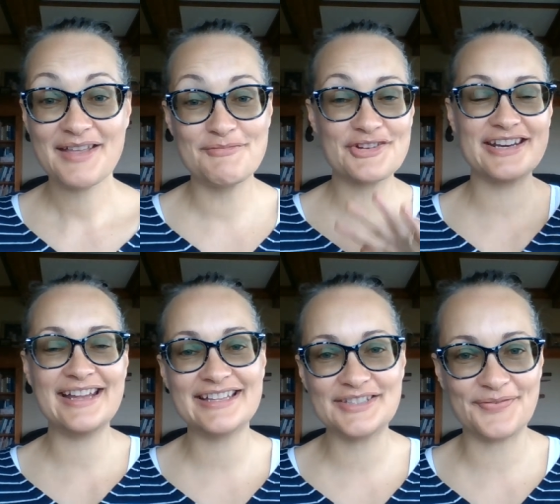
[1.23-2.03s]
Morning
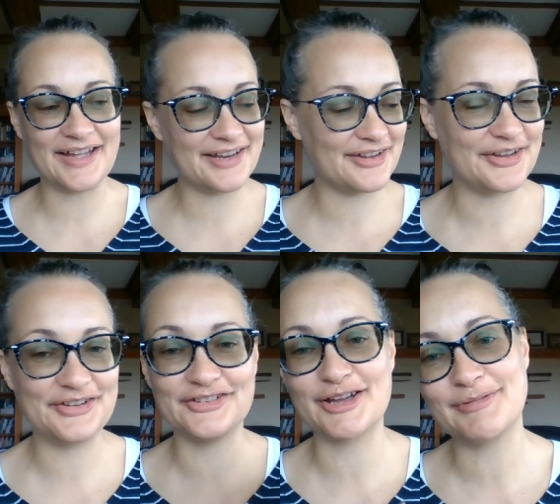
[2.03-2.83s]
te
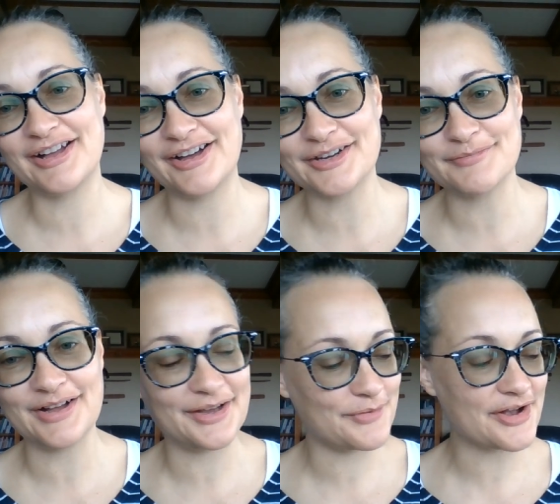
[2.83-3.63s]
whānau, heart
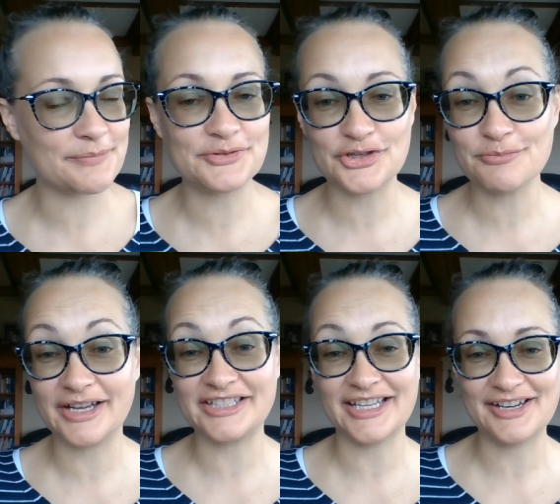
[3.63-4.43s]
mai my. welcome to
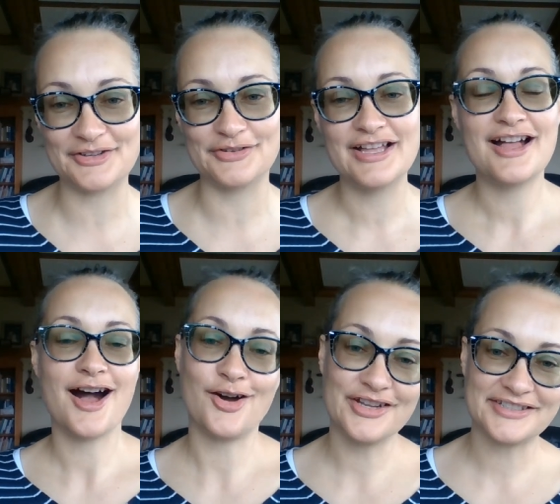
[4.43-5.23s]
my channel,
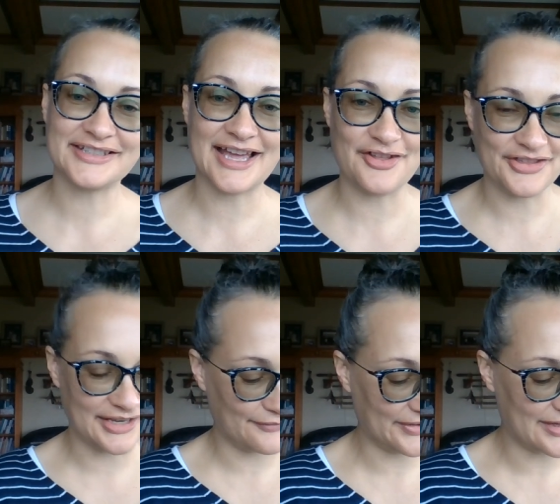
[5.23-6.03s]
Holistic
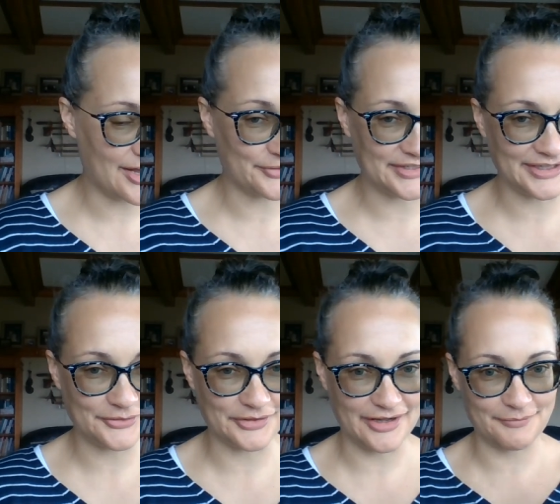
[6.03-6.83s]
Healthy Living
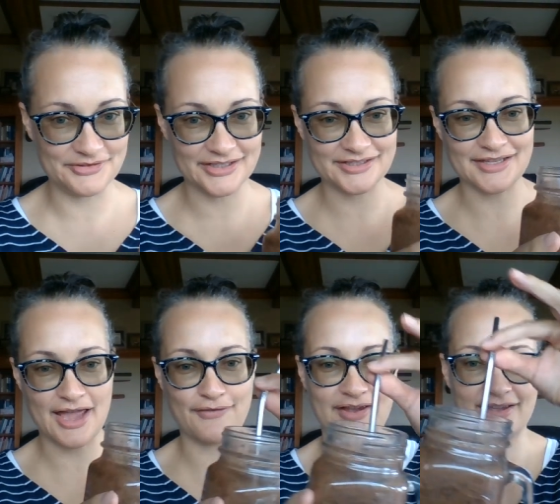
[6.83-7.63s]
Aotearoa. I'm just
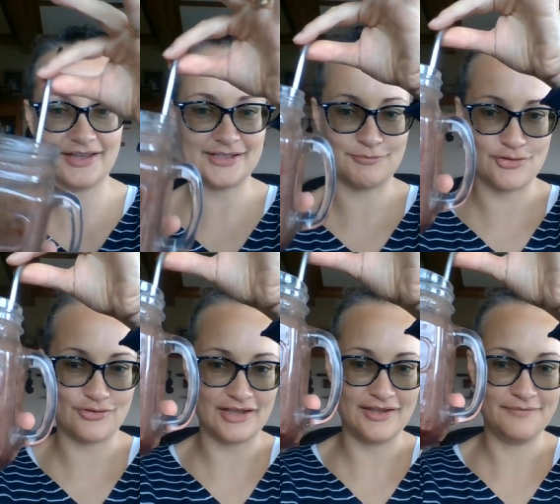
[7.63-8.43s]
having a
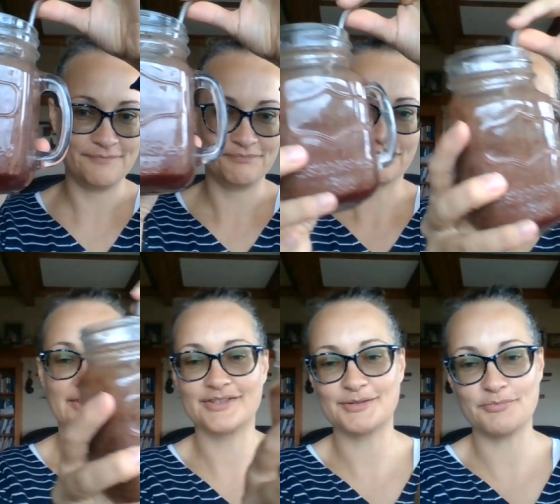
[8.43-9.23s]
smoothie.
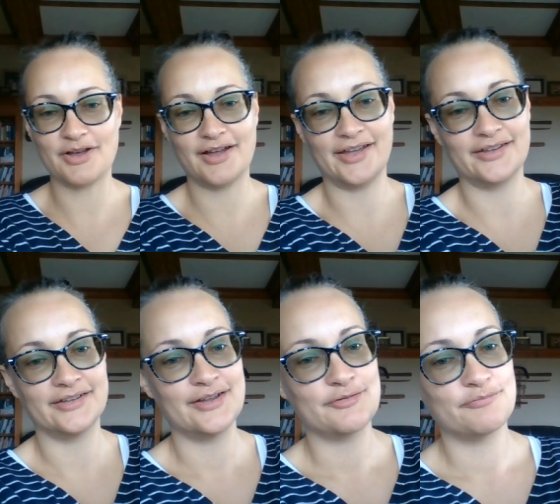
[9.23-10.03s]
This is my
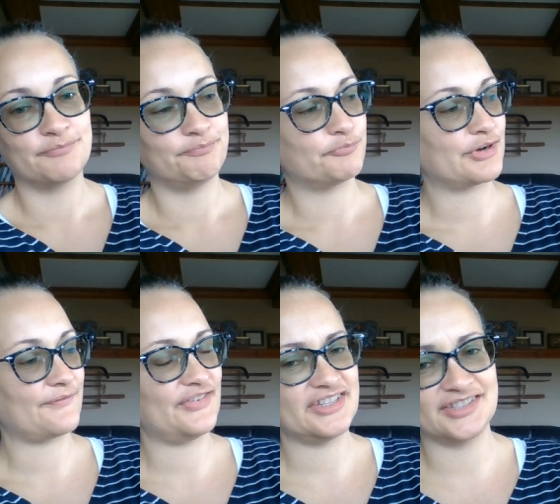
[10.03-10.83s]

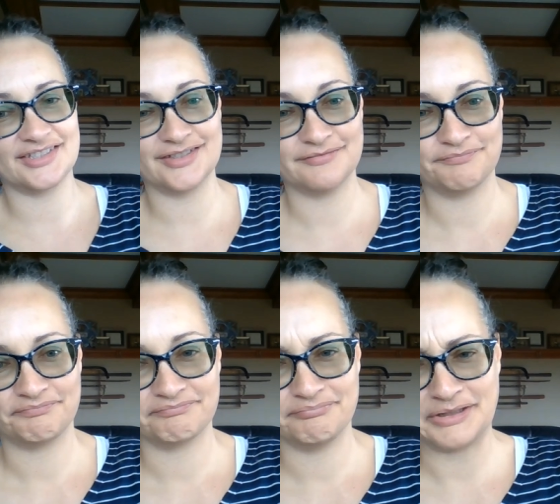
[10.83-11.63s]
breakfast,
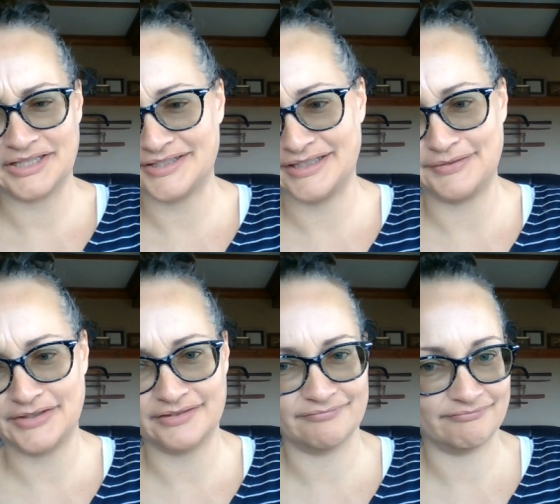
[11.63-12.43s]
but it's
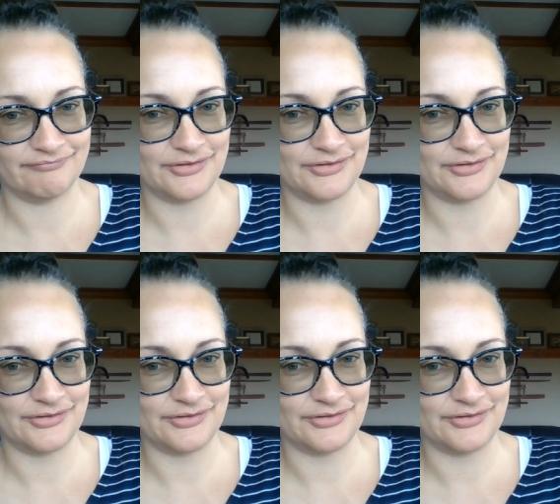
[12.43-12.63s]
11.30